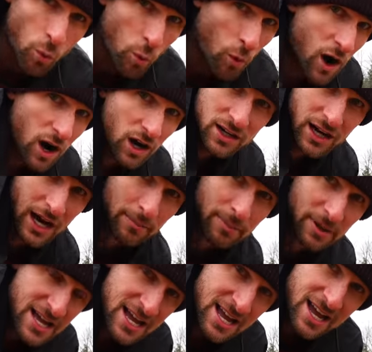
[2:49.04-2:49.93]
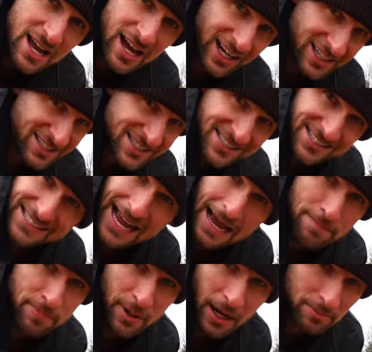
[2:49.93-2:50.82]
walk up, a
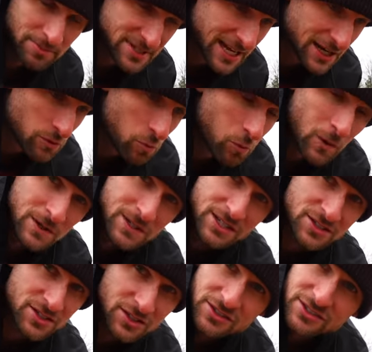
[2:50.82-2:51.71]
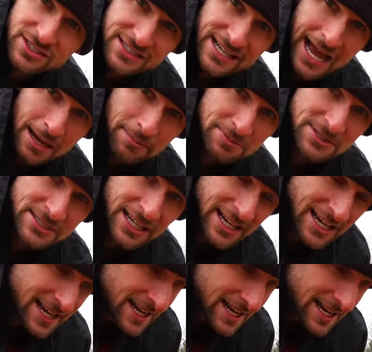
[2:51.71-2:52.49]
step up, take 1 to 2 steps,